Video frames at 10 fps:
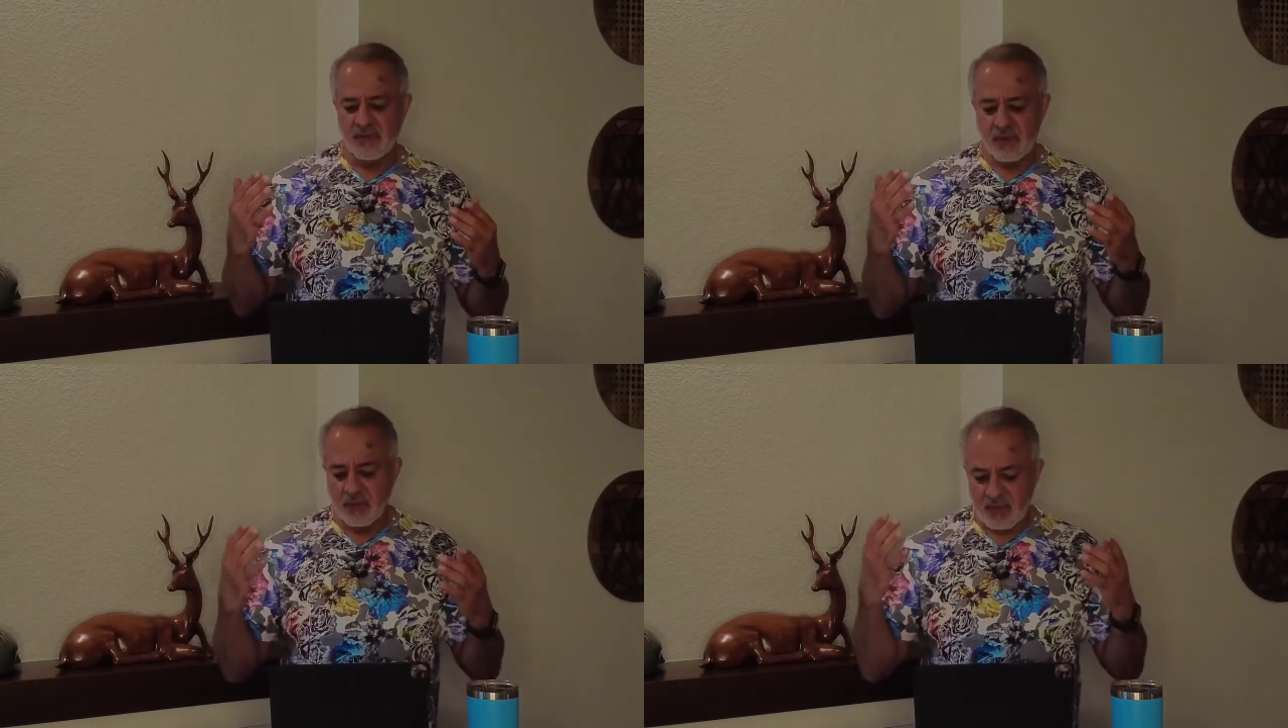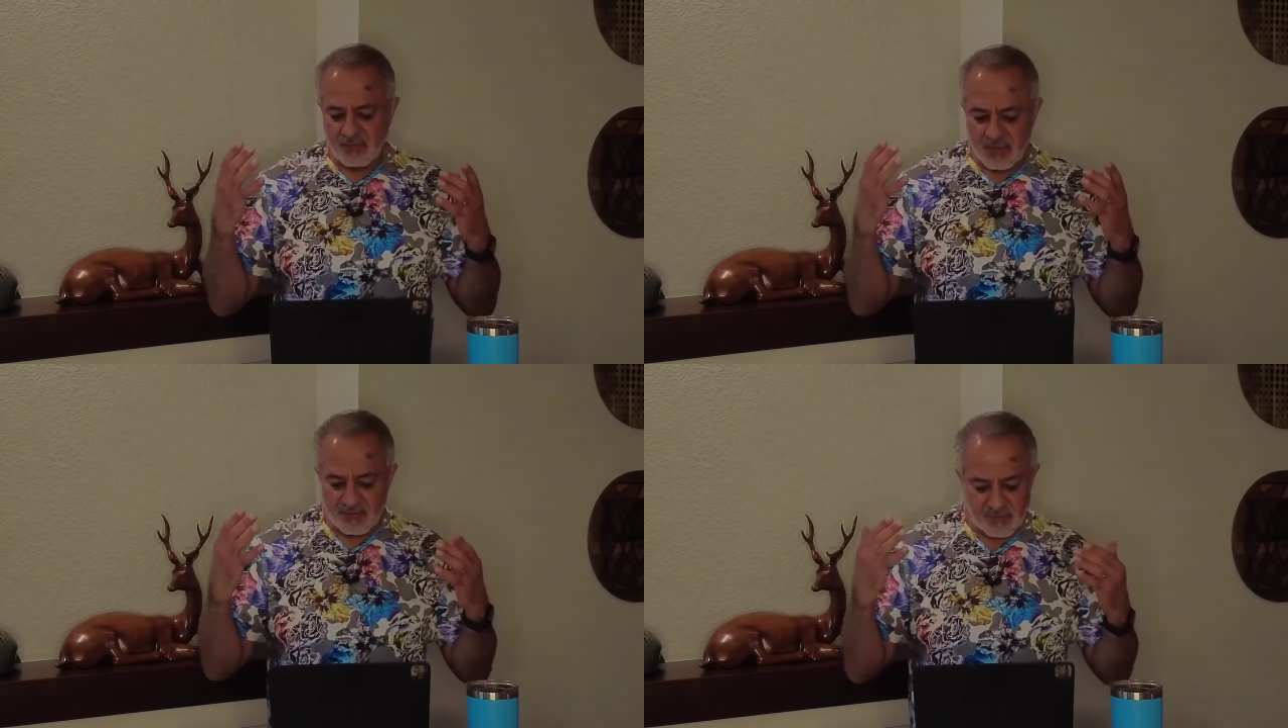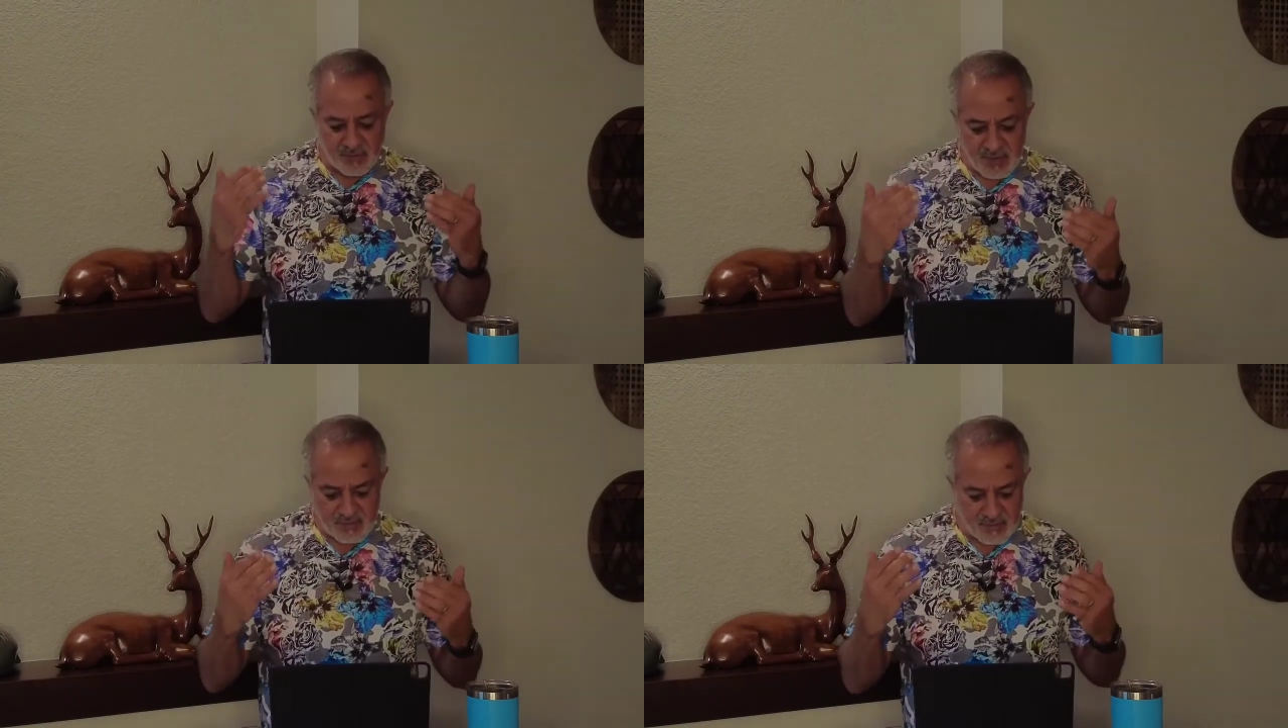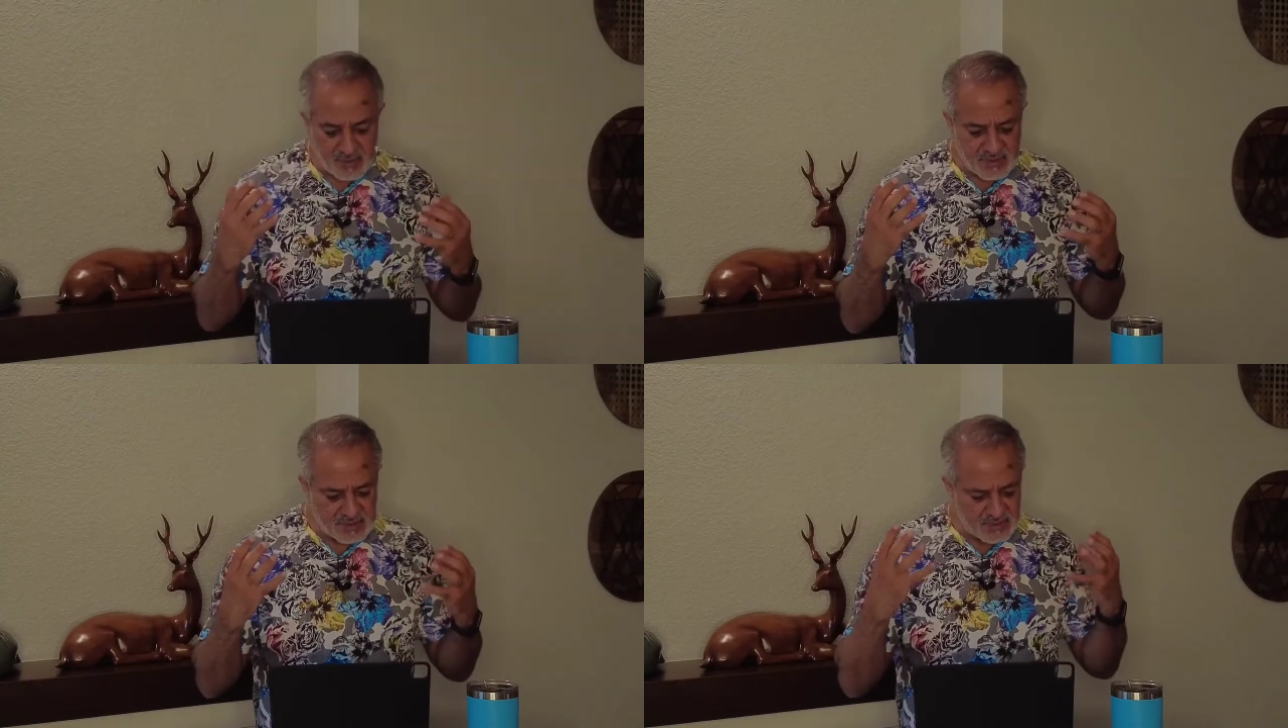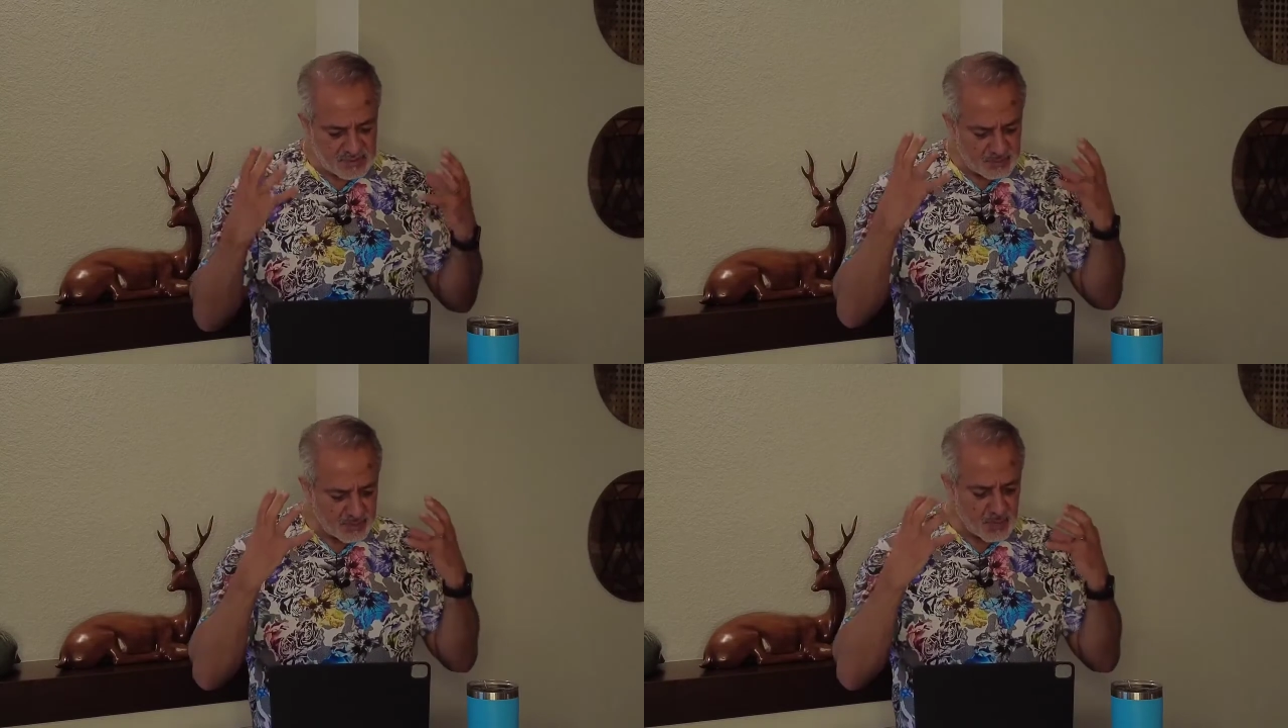they would have lived forever in
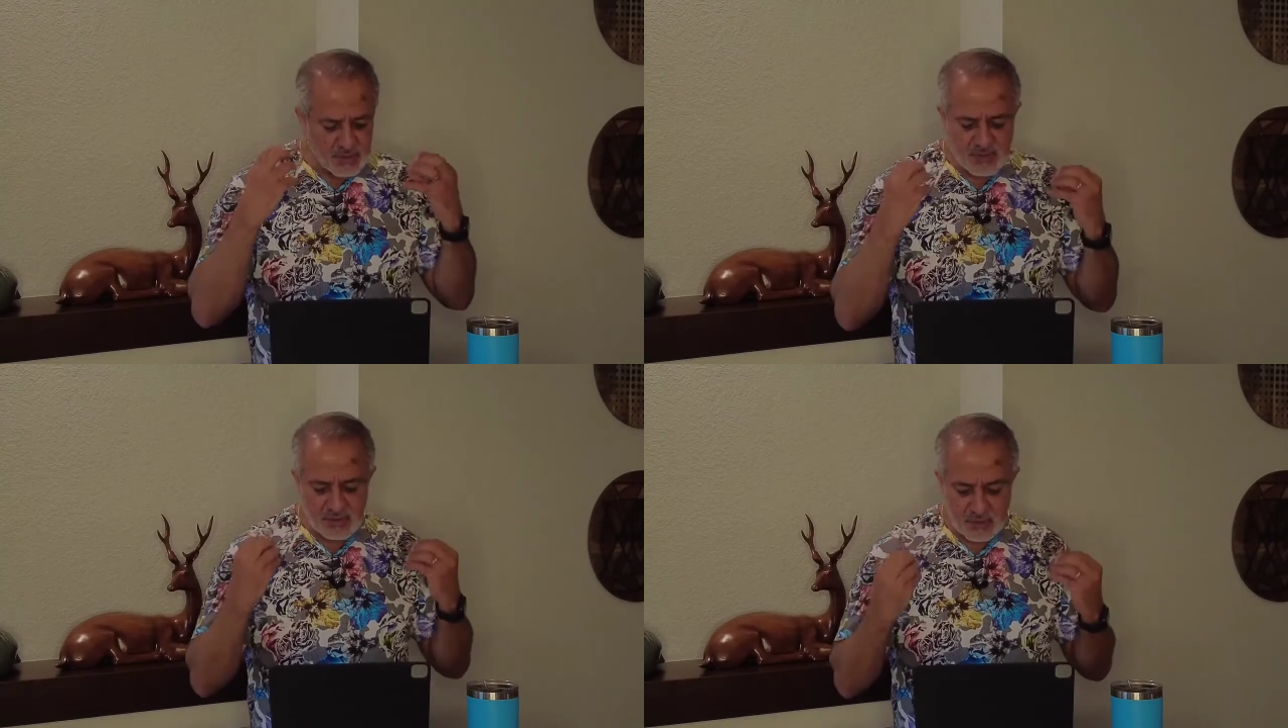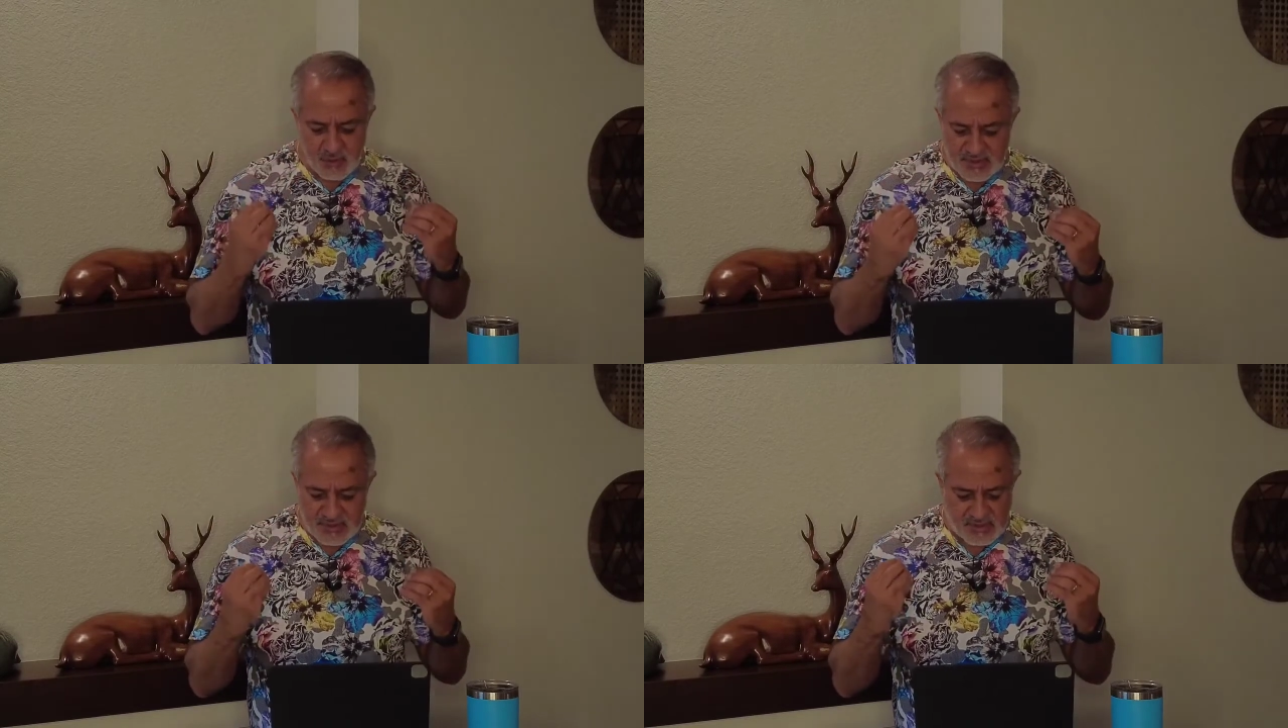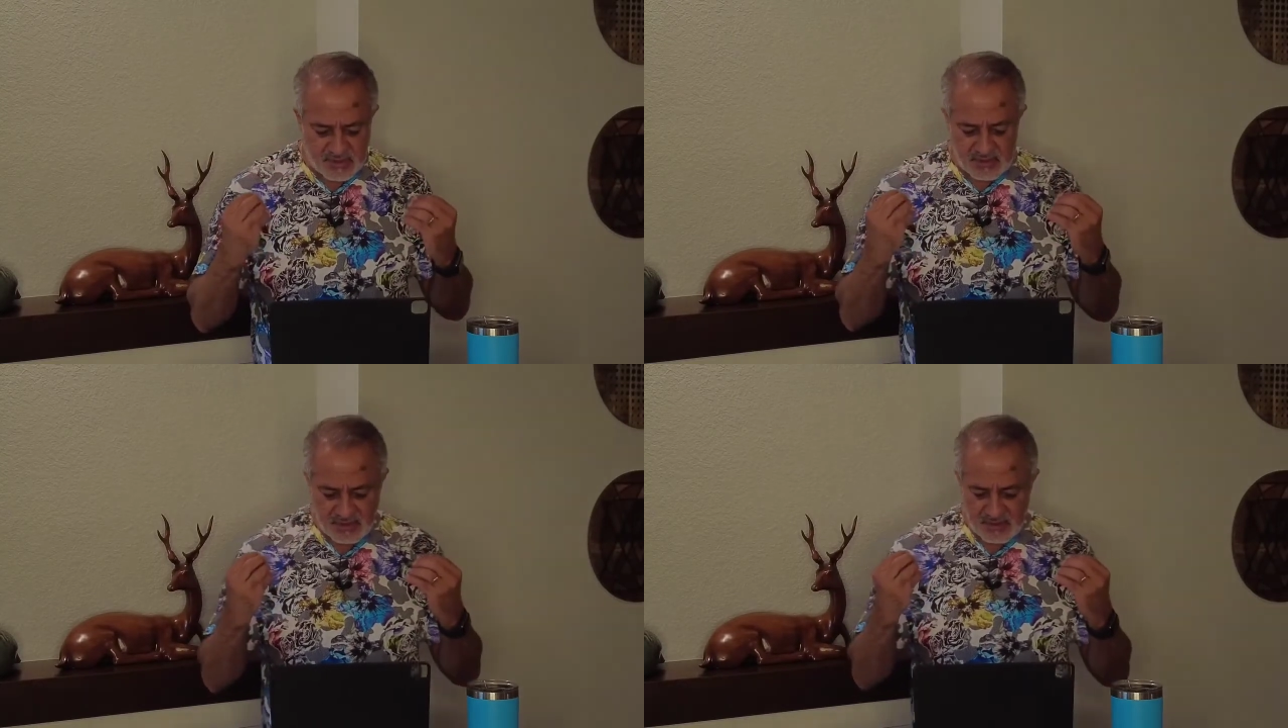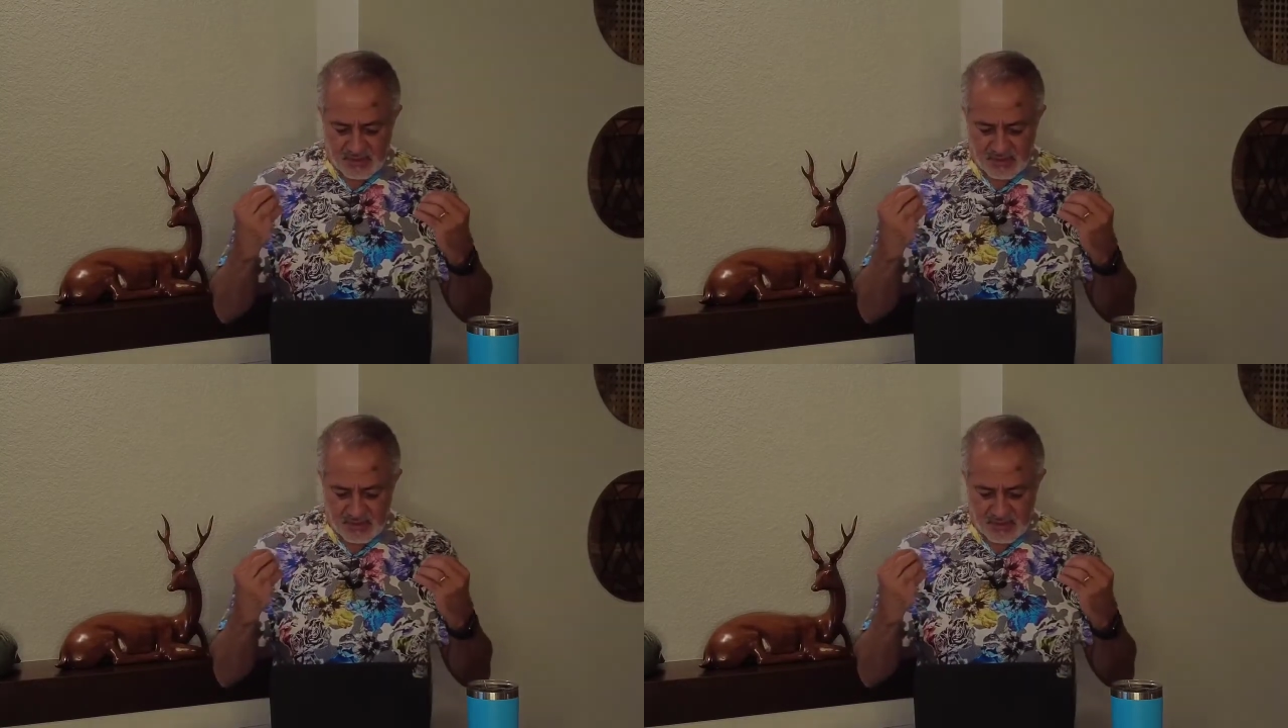such a broken, twisted,